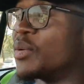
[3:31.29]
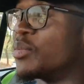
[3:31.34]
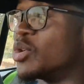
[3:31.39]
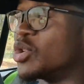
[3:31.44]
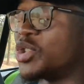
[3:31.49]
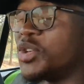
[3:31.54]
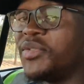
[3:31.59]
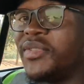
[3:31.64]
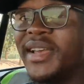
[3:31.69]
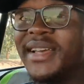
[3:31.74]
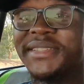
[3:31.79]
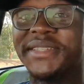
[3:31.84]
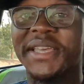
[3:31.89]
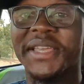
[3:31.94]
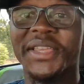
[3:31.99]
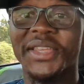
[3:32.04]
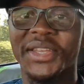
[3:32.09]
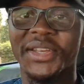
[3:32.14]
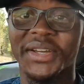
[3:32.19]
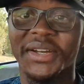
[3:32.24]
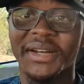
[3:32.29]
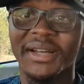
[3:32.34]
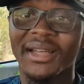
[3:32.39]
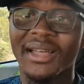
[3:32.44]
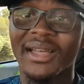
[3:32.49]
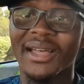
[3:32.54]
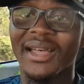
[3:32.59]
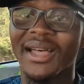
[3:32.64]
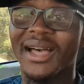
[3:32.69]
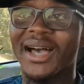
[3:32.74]
I'm not sure if you guys can hear
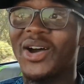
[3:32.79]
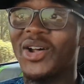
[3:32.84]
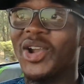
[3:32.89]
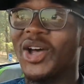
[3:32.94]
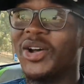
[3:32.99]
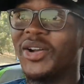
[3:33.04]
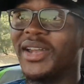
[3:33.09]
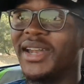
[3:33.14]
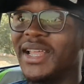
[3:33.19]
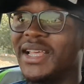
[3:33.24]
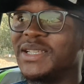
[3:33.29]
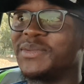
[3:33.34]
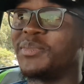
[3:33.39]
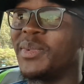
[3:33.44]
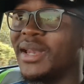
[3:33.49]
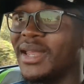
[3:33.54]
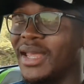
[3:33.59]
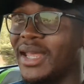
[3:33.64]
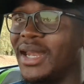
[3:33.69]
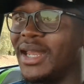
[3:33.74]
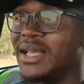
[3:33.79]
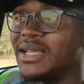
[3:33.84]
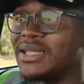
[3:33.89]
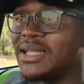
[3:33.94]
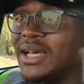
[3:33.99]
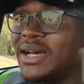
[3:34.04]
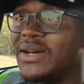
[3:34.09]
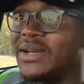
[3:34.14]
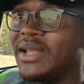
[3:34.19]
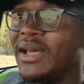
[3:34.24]
how loud it is, but it
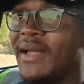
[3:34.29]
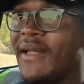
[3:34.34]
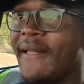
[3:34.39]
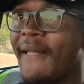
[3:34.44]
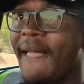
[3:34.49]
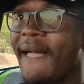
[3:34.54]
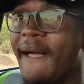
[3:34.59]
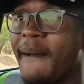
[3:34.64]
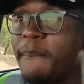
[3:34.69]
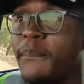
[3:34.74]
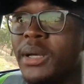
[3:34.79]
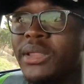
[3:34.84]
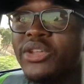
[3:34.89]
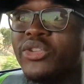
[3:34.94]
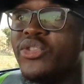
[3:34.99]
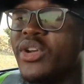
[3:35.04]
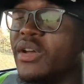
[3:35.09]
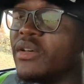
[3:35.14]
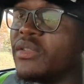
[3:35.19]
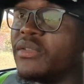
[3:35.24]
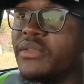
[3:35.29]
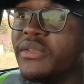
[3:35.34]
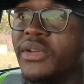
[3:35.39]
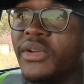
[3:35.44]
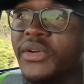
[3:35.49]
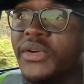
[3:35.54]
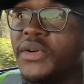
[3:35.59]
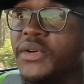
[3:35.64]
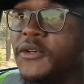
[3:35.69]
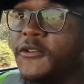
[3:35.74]
is loud. But the drive of the
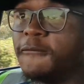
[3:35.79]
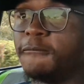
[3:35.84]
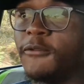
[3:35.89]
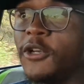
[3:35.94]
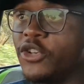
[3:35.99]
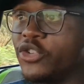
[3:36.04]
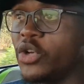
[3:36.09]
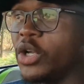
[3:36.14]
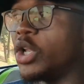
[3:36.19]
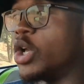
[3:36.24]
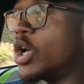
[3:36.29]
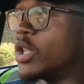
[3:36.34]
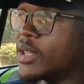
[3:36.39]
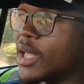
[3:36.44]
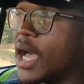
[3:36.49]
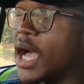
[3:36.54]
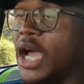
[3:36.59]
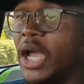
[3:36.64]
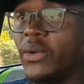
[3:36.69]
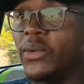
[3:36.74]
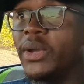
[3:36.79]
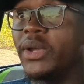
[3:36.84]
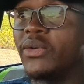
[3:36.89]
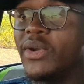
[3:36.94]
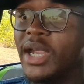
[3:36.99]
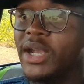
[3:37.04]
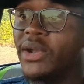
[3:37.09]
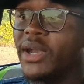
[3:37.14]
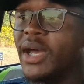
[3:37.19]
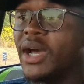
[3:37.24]
vehicle, literally on the highway
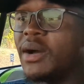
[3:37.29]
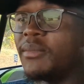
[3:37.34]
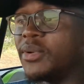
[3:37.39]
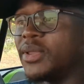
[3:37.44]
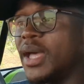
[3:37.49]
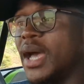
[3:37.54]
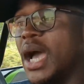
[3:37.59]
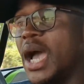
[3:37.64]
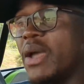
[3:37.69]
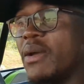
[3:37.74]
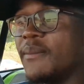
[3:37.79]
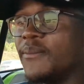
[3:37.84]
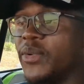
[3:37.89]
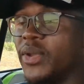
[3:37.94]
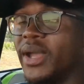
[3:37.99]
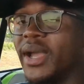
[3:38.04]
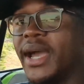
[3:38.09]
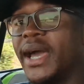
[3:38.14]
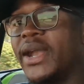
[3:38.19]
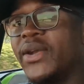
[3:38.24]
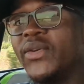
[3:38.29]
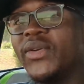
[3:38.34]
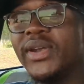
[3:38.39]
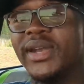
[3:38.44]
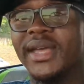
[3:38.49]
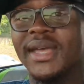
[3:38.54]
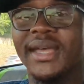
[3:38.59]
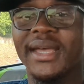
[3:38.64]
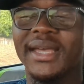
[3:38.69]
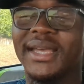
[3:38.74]
right now, I'm on the highway, I'm doing
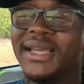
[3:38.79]
100.